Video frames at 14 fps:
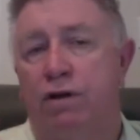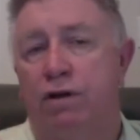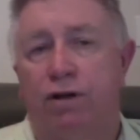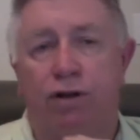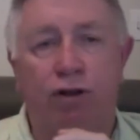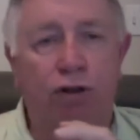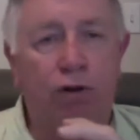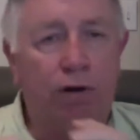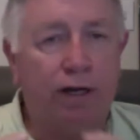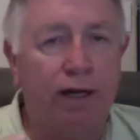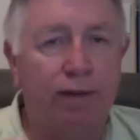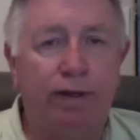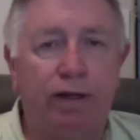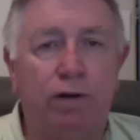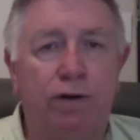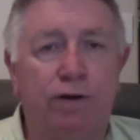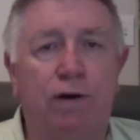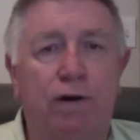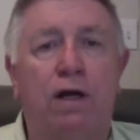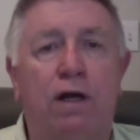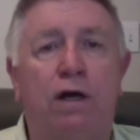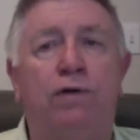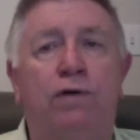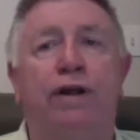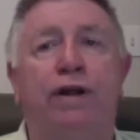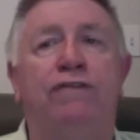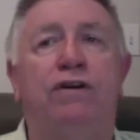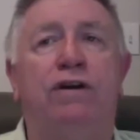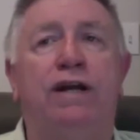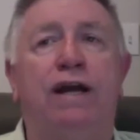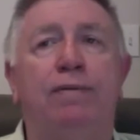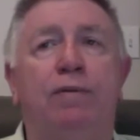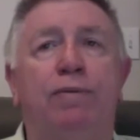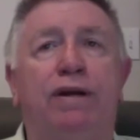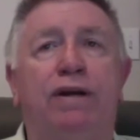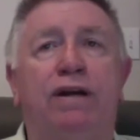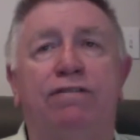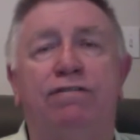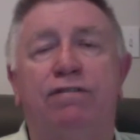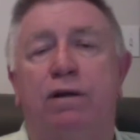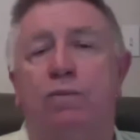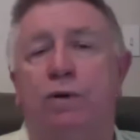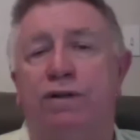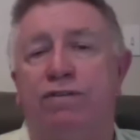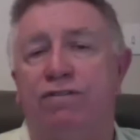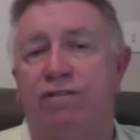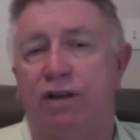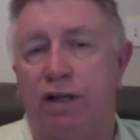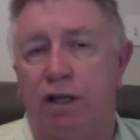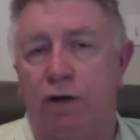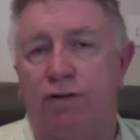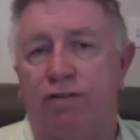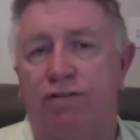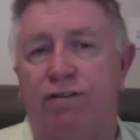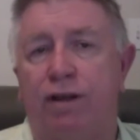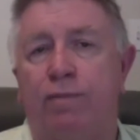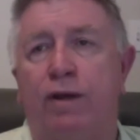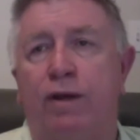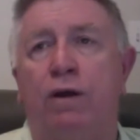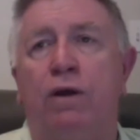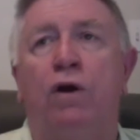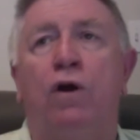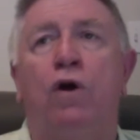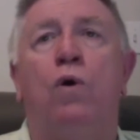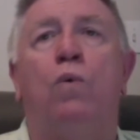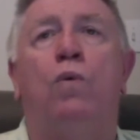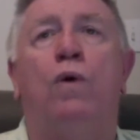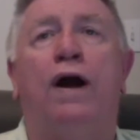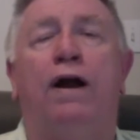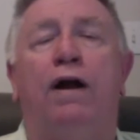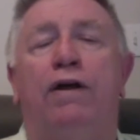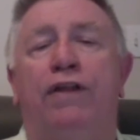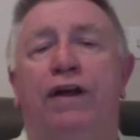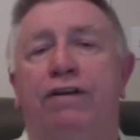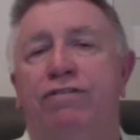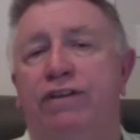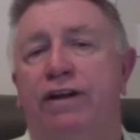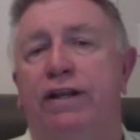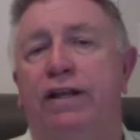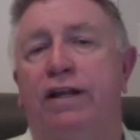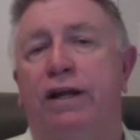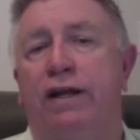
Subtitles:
you're coming on your own? If you're coming because someone sent you to see me, why are they sending?